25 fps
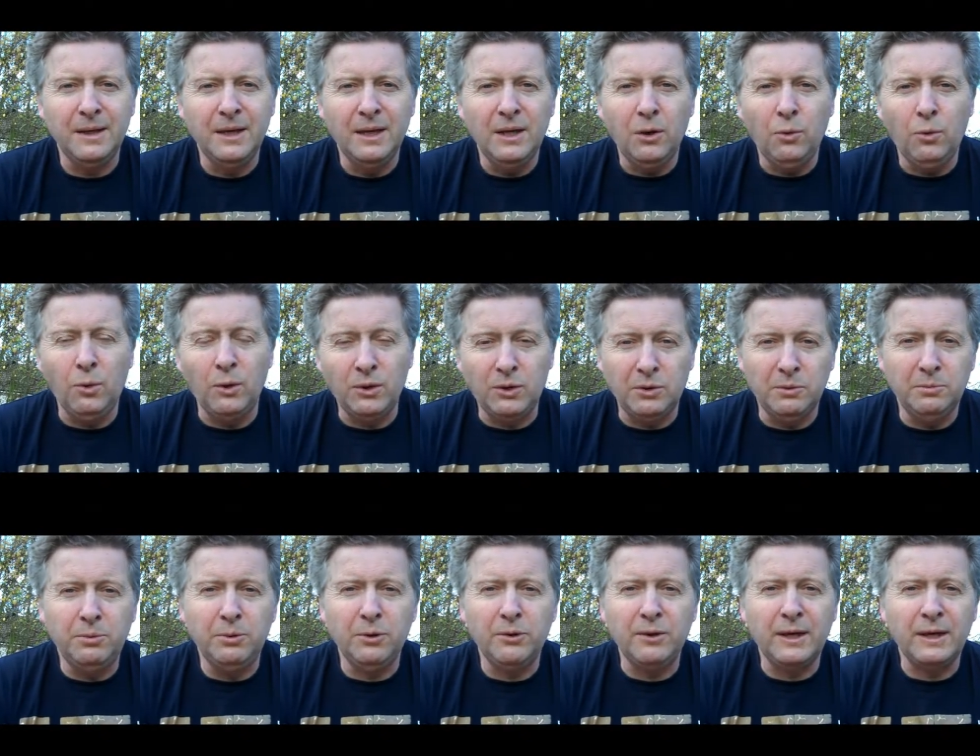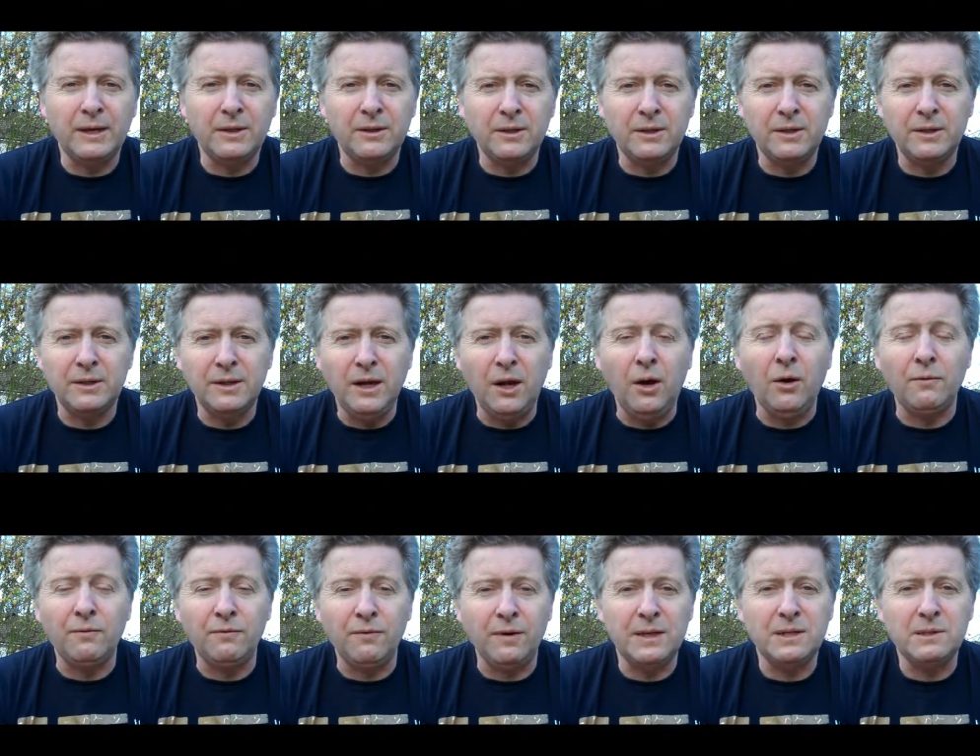One could put that on
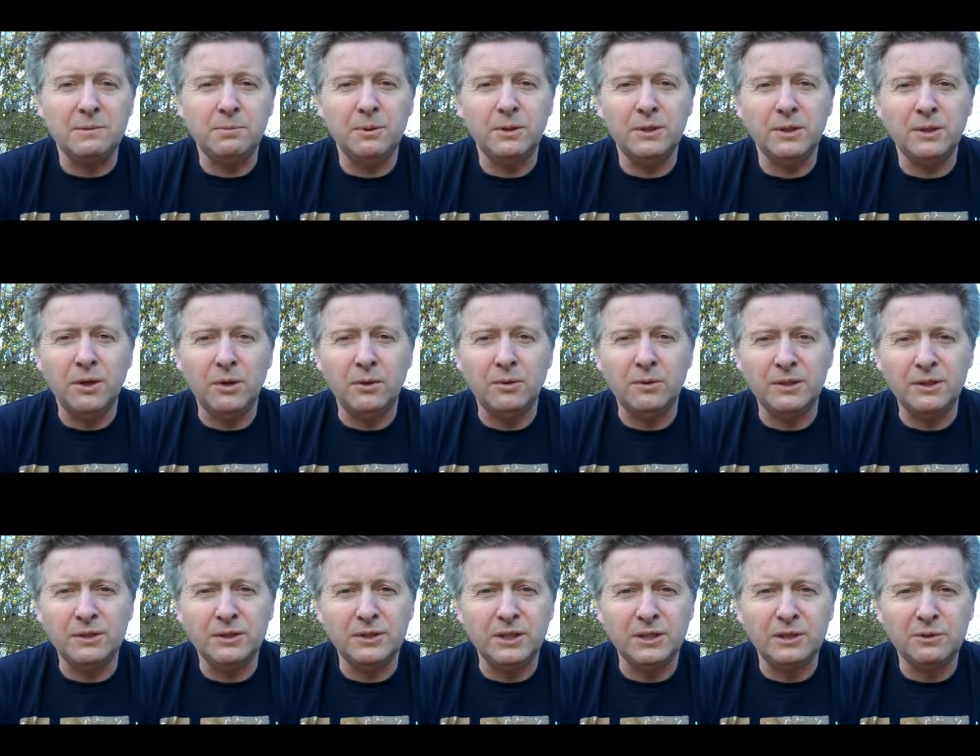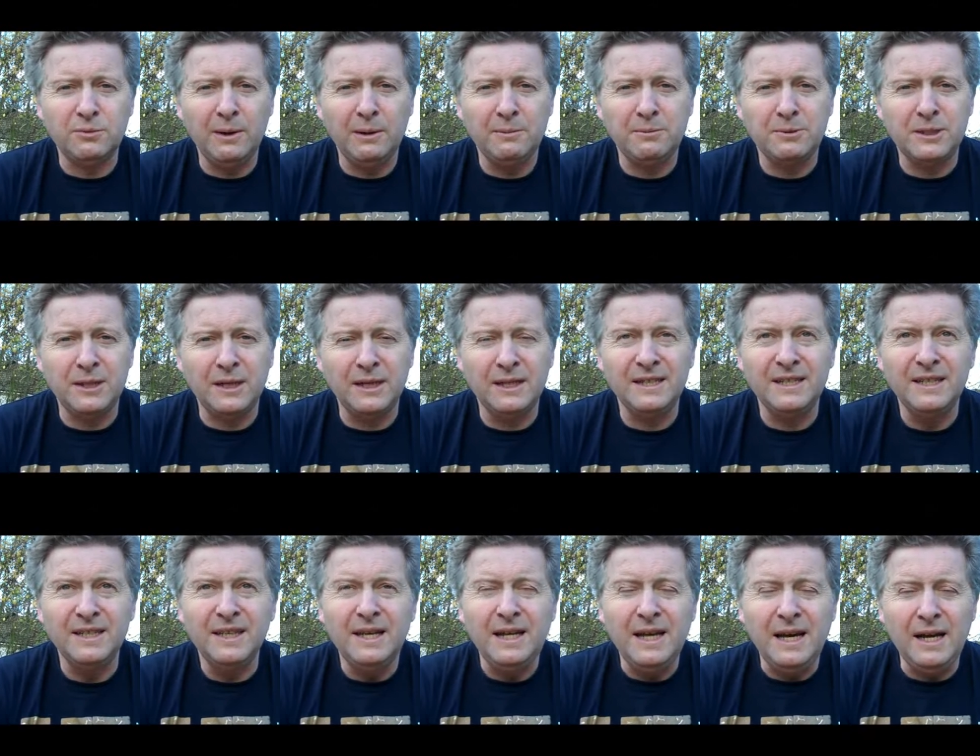Facebook, on a church website,
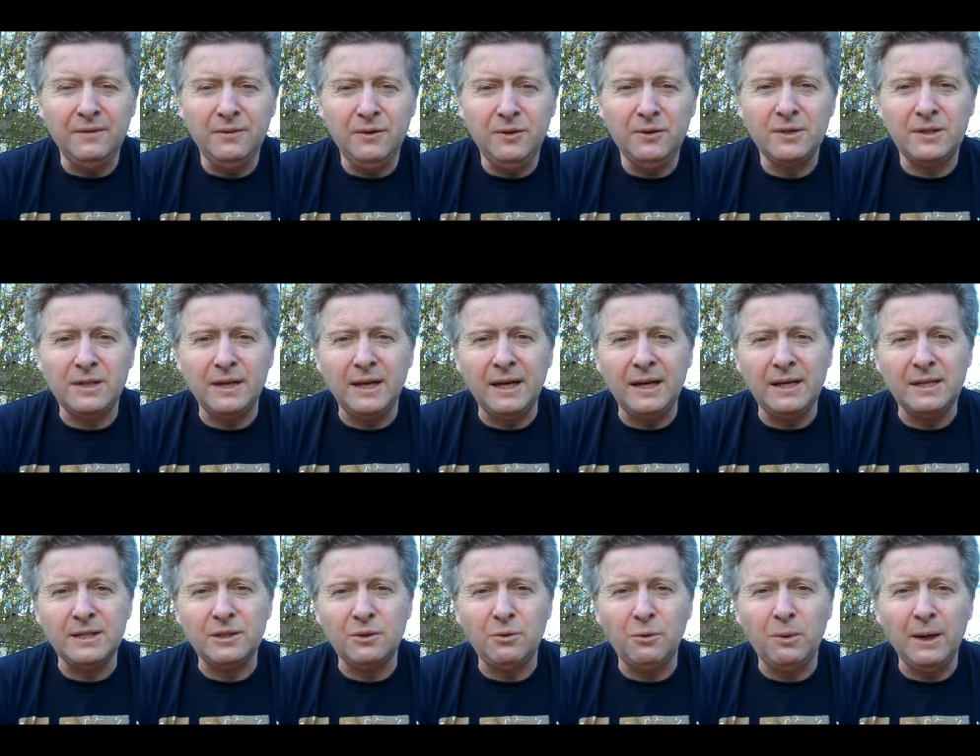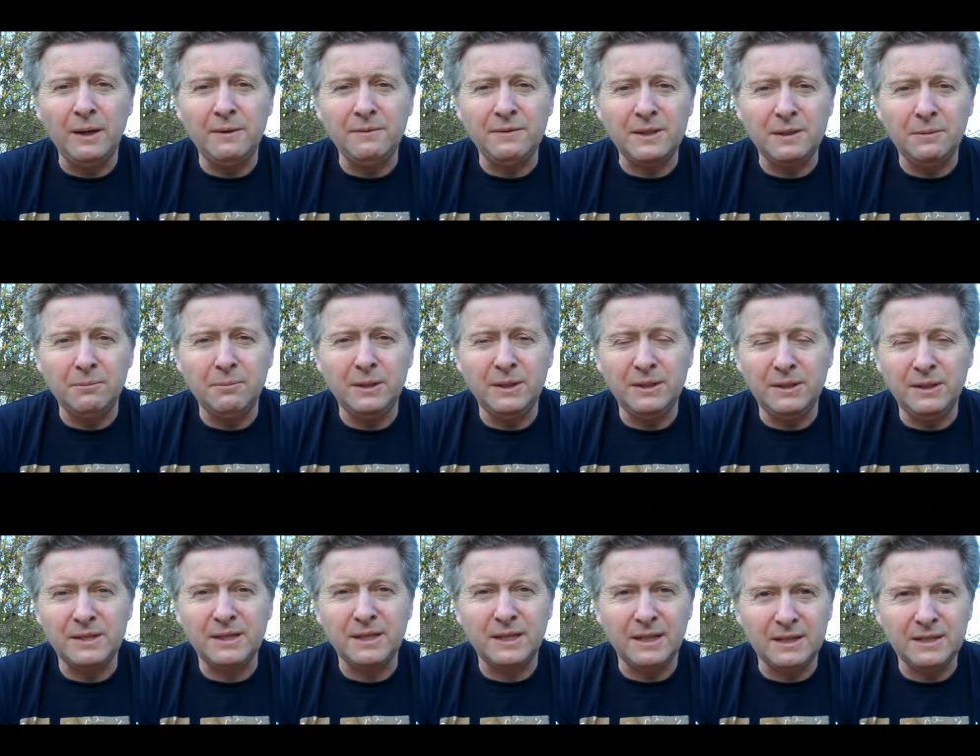and use that as a way of simply
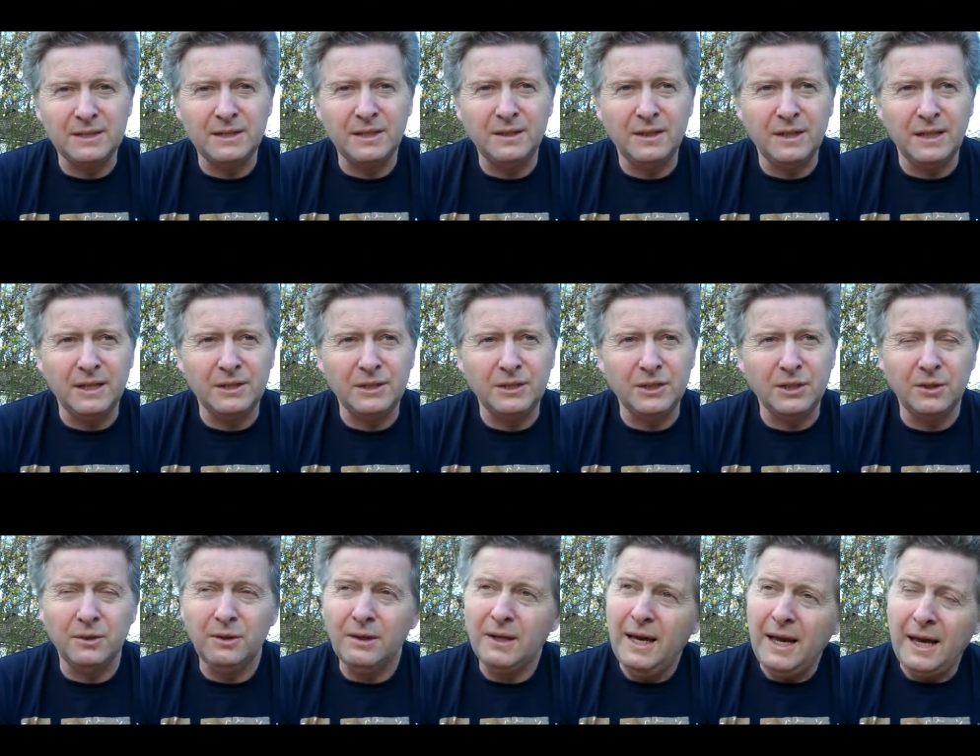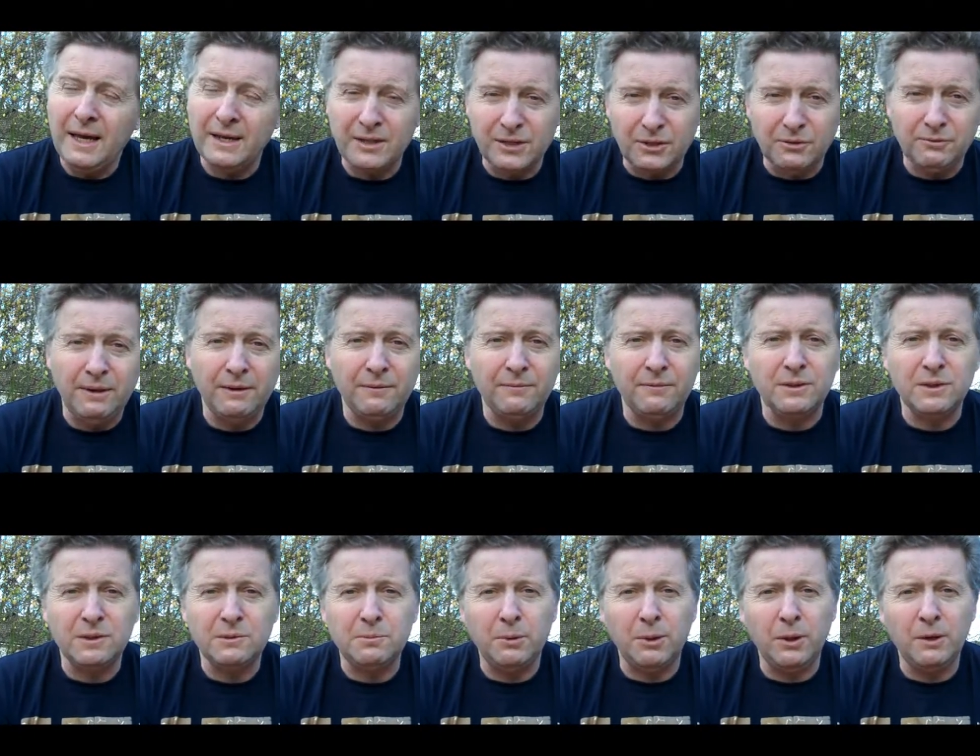discussing the issue and as a reference
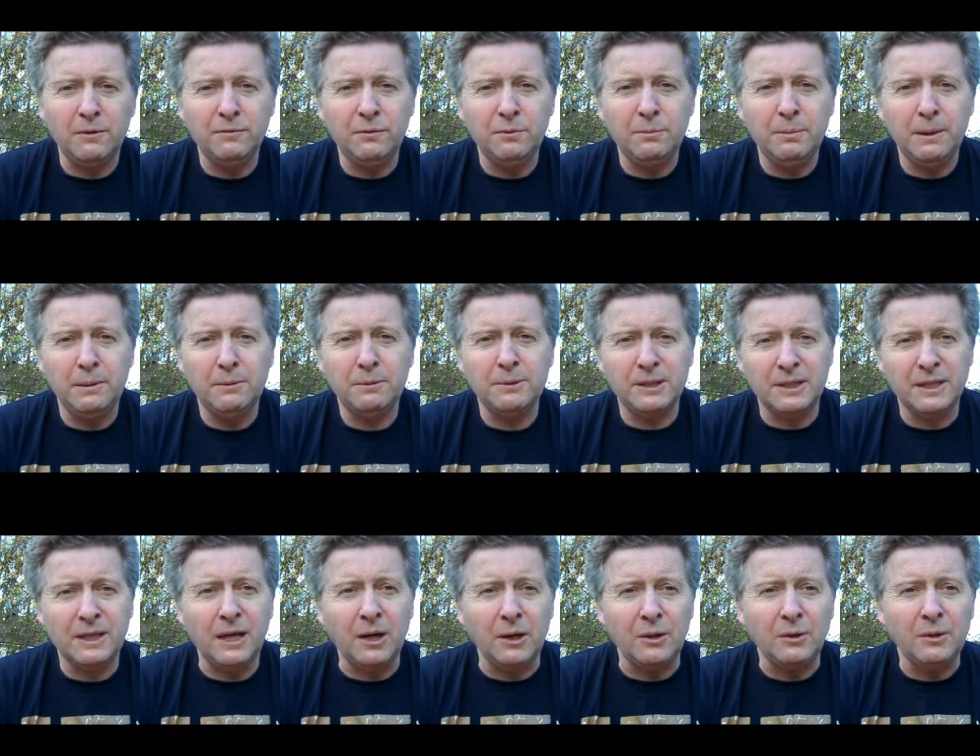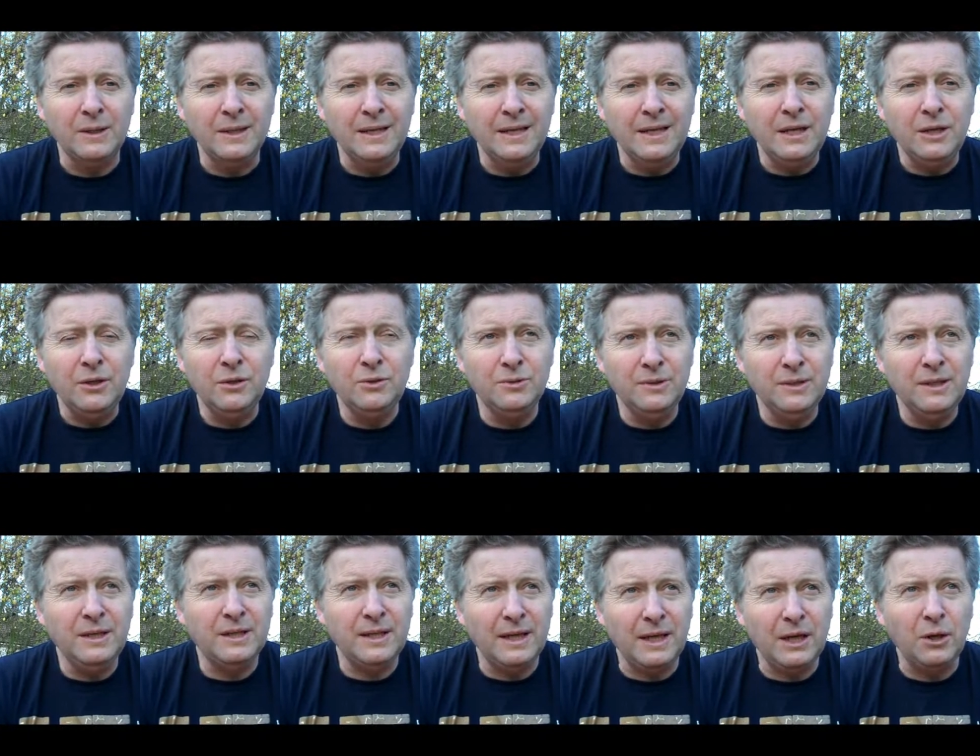point for people to go who
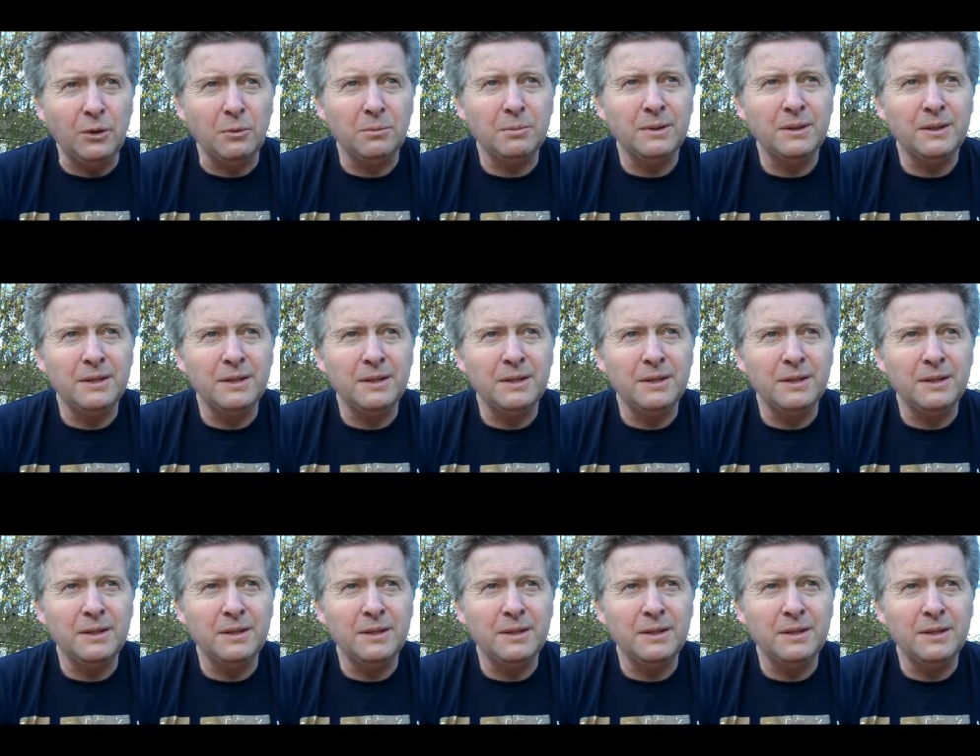need help,